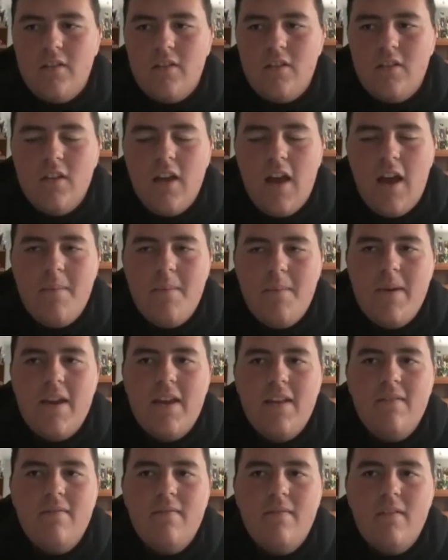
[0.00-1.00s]
I
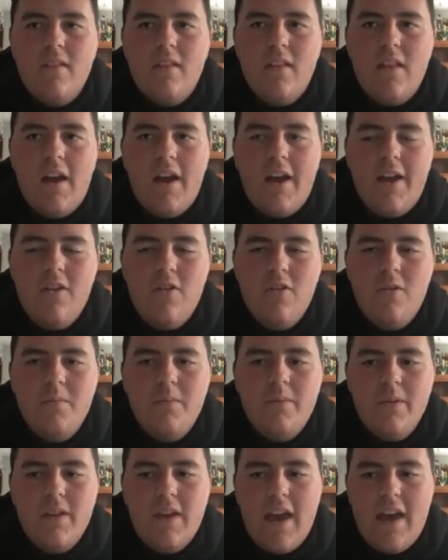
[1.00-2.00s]
mean, I
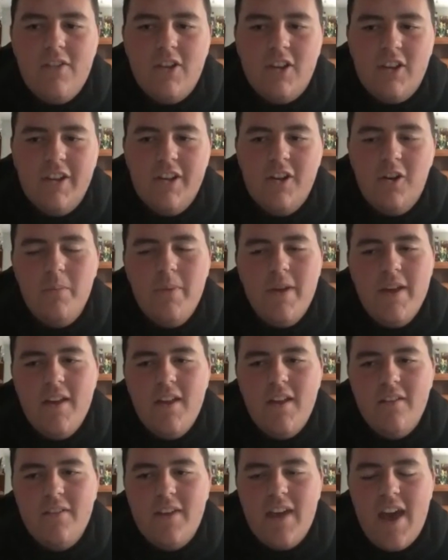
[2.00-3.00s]
normally have a little bit
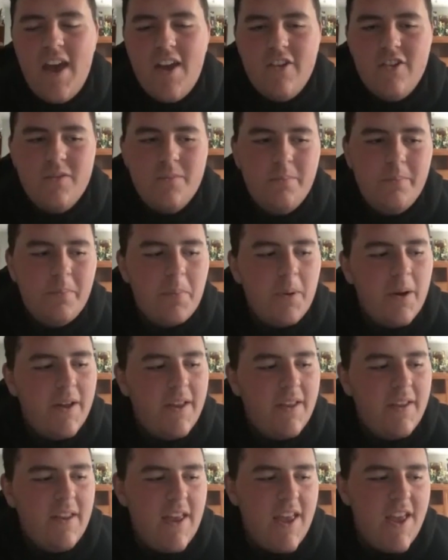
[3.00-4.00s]
of cash,
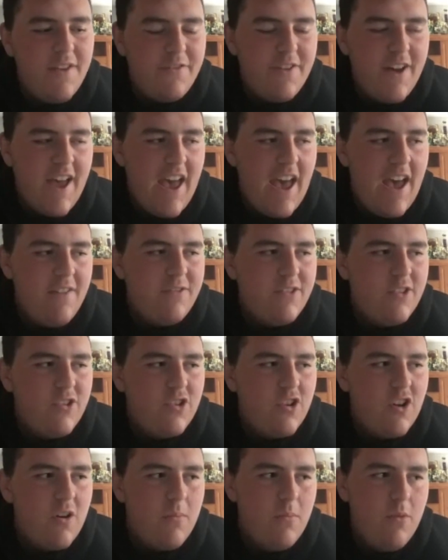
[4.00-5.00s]
but if I have to
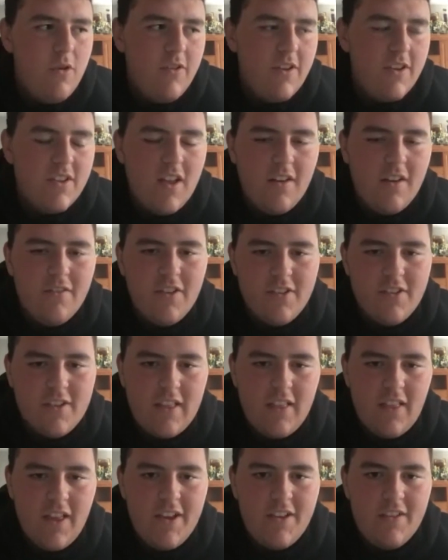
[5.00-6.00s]
start moving stuff because I
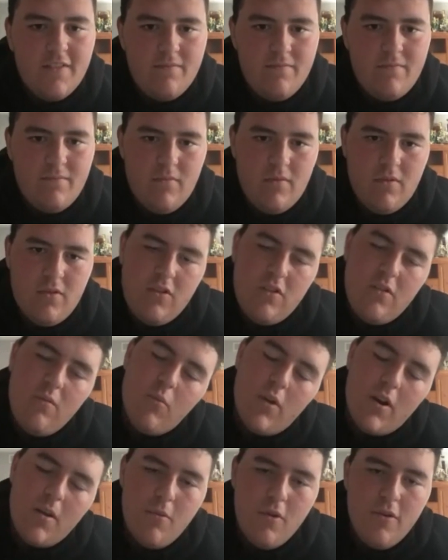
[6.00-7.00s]
like
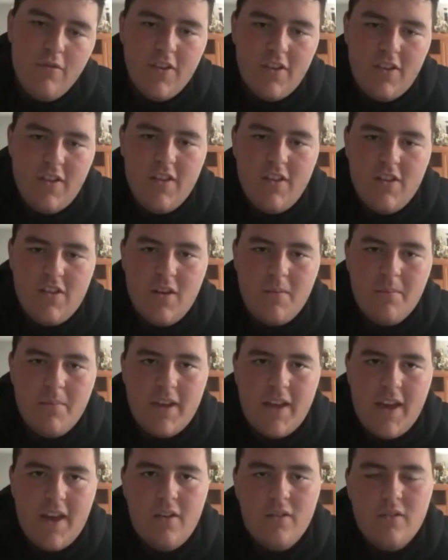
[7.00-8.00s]
want to move it into
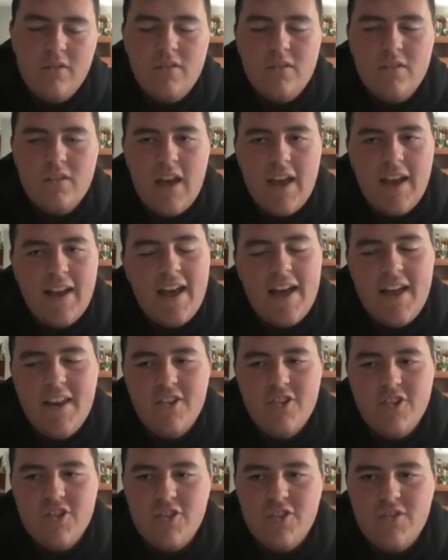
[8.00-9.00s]
something else, I gotta
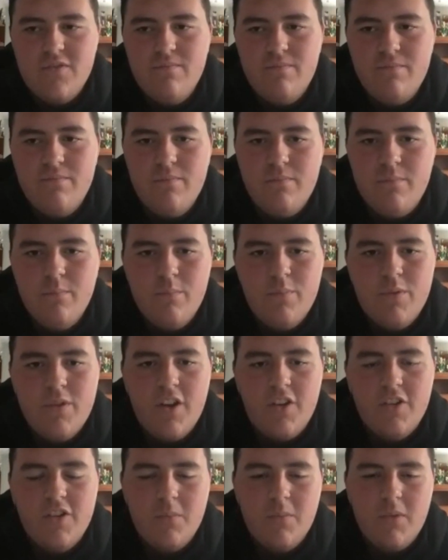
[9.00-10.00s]
just
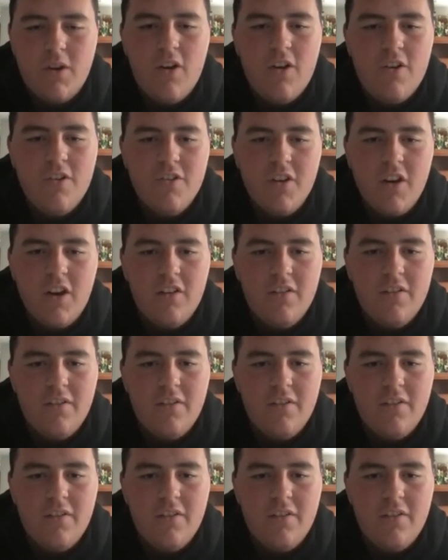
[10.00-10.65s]
sell some cards off.